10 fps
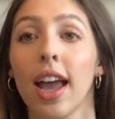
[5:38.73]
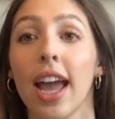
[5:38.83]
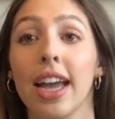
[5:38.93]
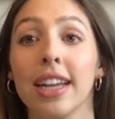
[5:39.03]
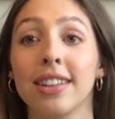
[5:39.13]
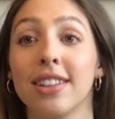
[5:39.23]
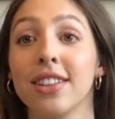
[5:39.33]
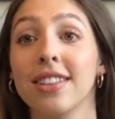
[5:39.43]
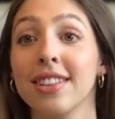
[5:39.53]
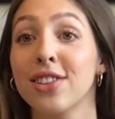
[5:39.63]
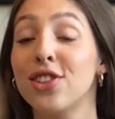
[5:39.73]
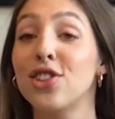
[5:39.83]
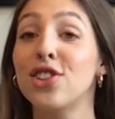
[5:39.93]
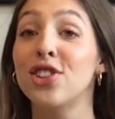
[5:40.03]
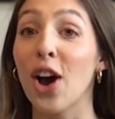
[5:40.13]
it's
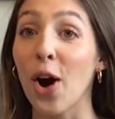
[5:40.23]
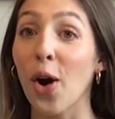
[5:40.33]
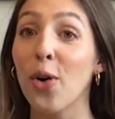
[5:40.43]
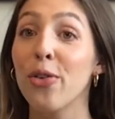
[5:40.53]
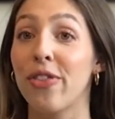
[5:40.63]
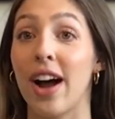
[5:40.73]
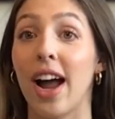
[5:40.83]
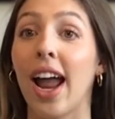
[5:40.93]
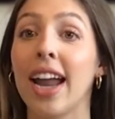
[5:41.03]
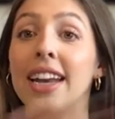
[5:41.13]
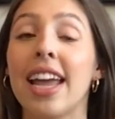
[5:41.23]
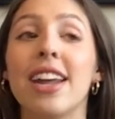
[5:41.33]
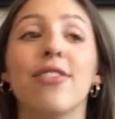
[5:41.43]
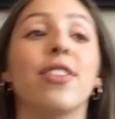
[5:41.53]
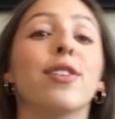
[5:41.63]
so fine and
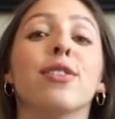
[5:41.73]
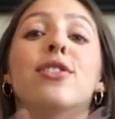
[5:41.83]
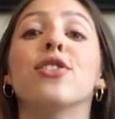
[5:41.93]
it feels